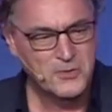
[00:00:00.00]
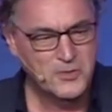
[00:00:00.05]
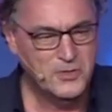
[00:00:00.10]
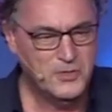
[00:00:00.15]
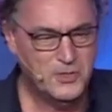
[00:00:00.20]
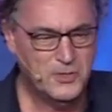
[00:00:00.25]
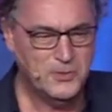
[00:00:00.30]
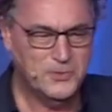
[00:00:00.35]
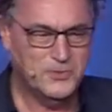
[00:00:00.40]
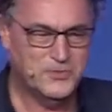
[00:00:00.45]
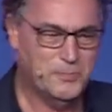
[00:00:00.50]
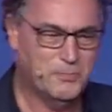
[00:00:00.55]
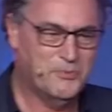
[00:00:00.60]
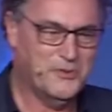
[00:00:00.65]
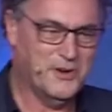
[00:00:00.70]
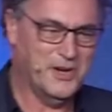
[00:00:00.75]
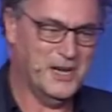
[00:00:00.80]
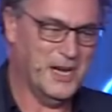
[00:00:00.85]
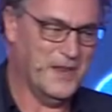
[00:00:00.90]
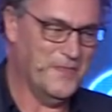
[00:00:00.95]
huge
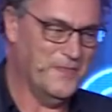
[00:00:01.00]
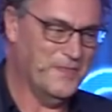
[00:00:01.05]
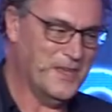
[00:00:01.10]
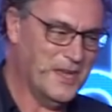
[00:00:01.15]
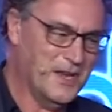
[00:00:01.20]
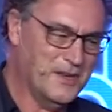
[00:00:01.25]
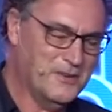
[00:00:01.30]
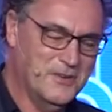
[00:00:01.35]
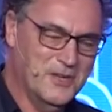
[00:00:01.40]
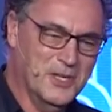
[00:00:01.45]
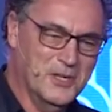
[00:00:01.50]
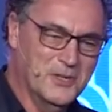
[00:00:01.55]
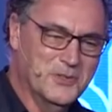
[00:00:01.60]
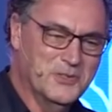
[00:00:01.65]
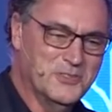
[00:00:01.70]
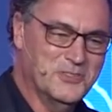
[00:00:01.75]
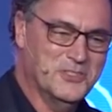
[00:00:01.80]
brain that knows